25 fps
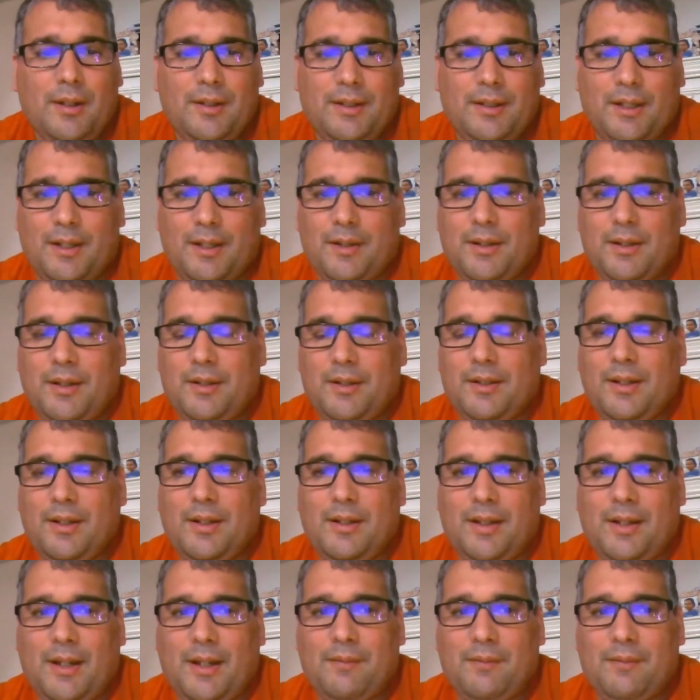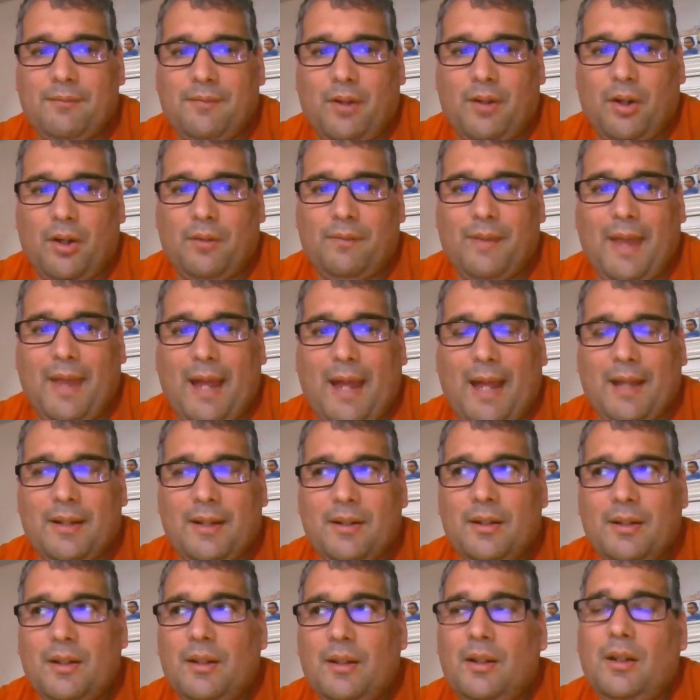that involve that.
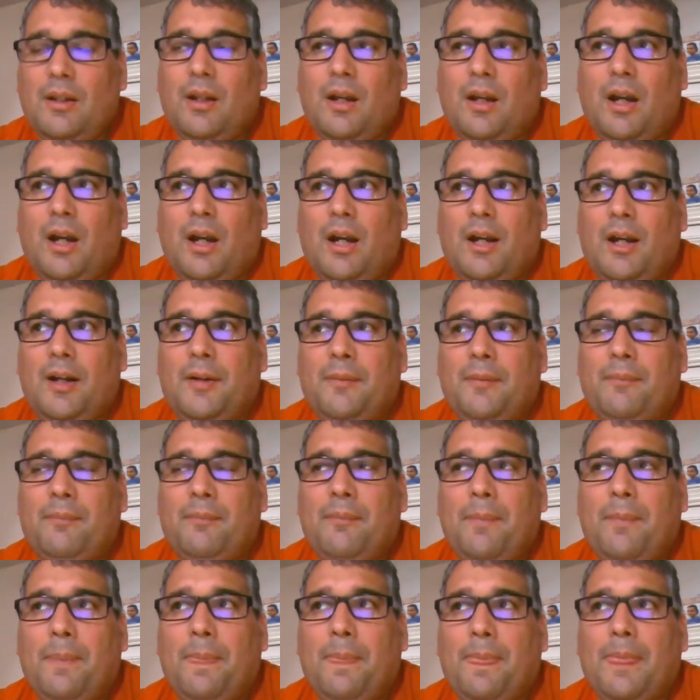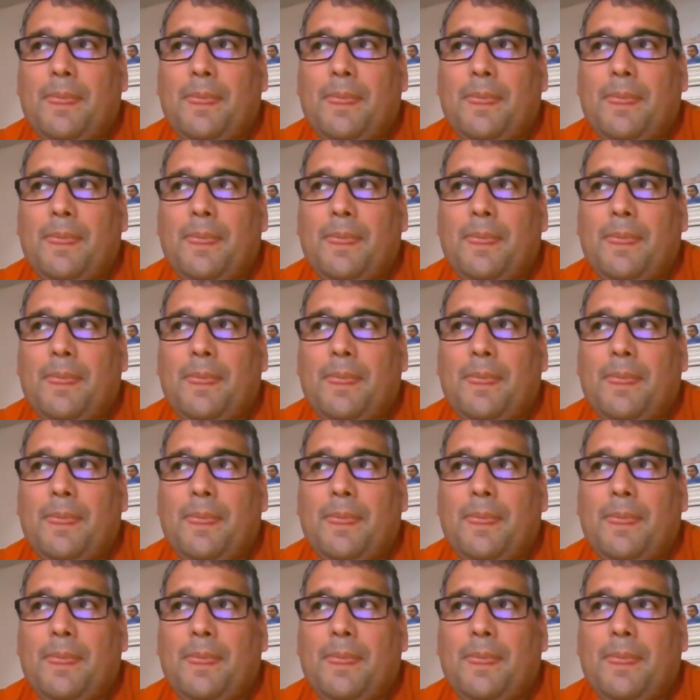Um,